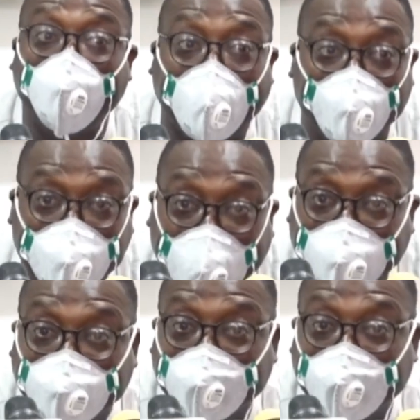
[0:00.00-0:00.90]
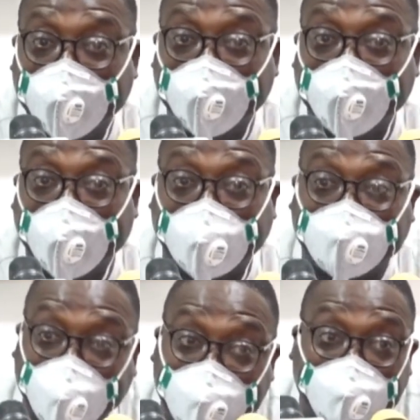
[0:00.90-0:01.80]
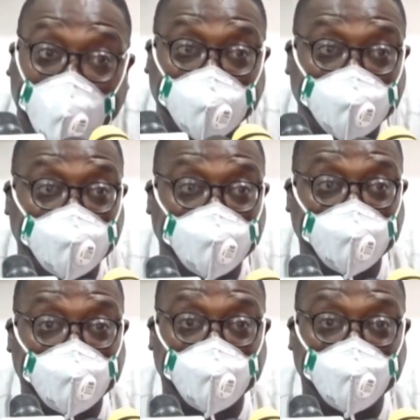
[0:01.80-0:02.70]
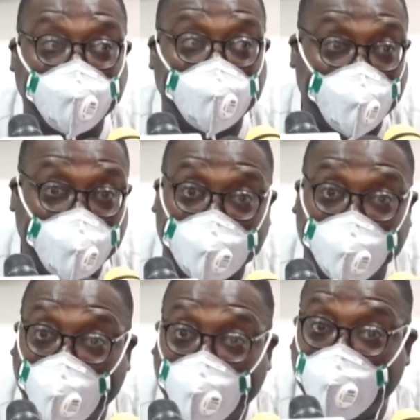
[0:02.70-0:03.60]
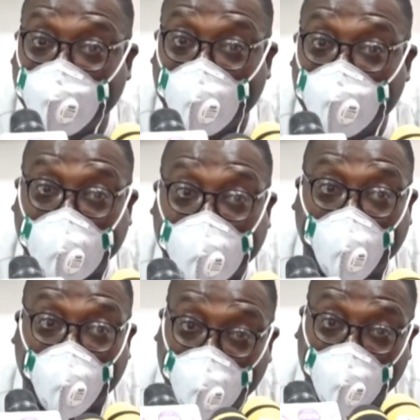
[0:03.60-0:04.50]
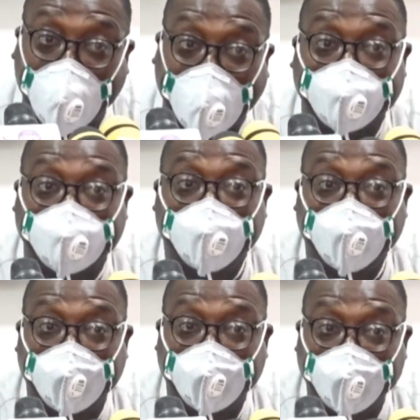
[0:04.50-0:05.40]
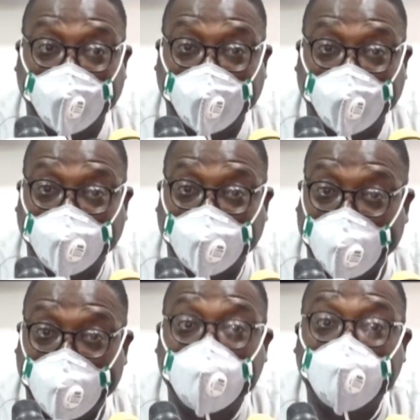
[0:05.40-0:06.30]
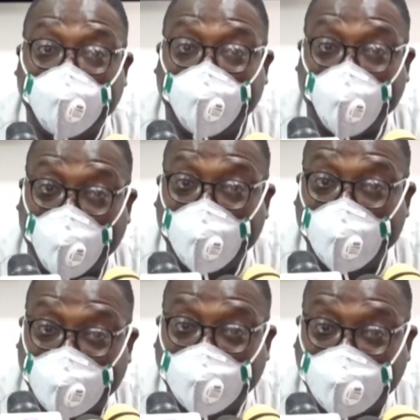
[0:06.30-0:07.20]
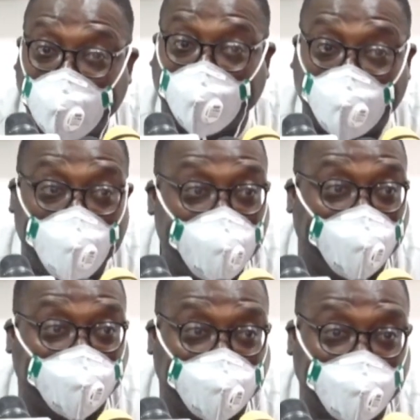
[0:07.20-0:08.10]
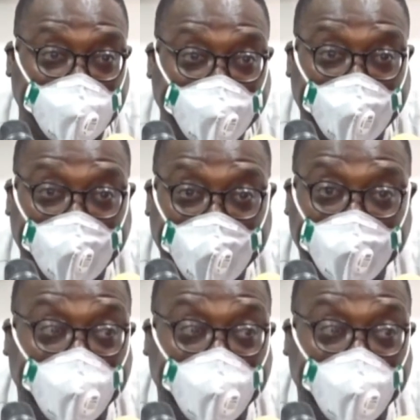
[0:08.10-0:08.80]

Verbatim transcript: The 2 month 1 year among you. And swear me out, which me dear Diganas winning a month, I shall be out. And the other. Said the